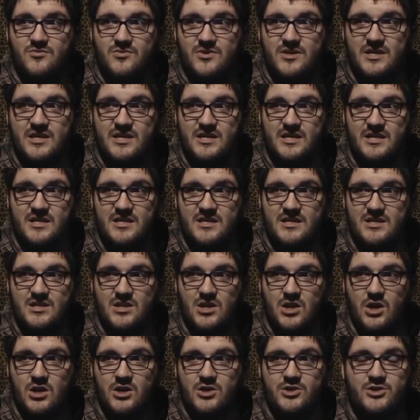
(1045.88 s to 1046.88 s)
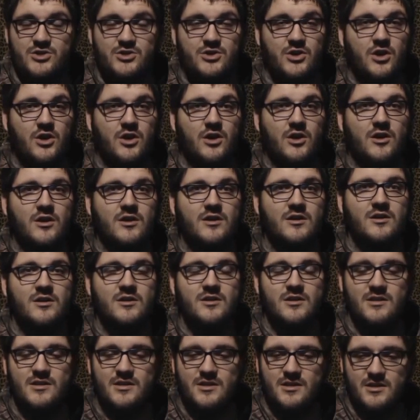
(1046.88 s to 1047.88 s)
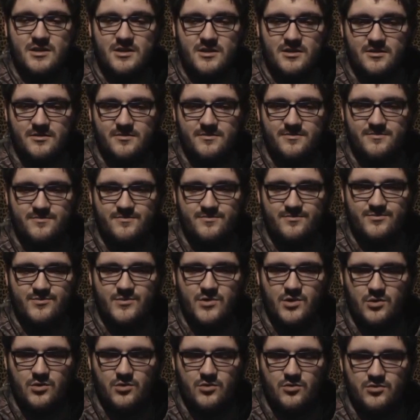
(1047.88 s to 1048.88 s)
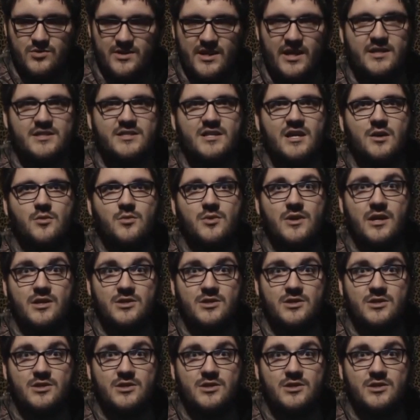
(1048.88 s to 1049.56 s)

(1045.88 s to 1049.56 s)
we lost our downtown.